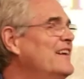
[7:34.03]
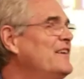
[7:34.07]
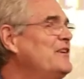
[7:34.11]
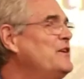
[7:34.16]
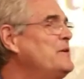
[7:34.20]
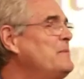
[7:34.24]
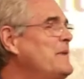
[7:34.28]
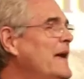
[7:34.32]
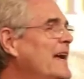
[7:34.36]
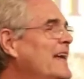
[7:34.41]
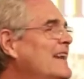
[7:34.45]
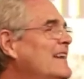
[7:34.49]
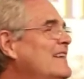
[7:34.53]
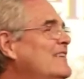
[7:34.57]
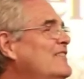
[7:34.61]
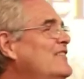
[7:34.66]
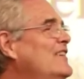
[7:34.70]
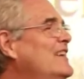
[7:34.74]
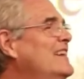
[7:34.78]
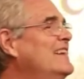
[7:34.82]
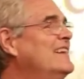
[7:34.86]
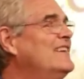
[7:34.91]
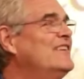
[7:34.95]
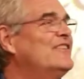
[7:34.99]

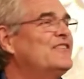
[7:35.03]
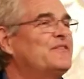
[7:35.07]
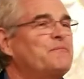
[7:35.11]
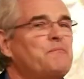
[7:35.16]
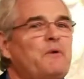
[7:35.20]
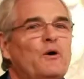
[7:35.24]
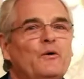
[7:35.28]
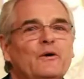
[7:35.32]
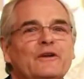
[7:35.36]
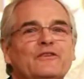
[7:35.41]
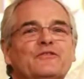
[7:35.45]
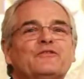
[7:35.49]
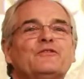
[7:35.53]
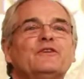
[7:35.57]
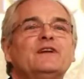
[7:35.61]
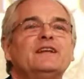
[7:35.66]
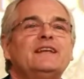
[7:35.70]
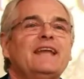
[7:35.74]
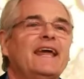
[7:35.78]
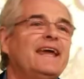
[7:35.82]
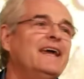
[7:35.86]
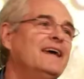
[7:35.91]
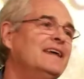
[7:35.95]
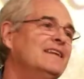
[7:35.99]
humanities, poetry,
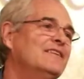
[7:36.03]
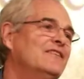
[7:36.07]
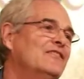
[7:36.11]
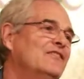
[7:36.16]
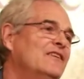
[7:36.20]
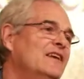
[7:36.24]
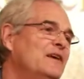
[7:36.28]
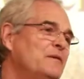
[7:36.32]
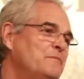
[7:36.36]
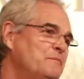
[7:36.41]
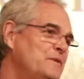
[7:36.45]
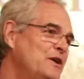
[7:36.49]
dance,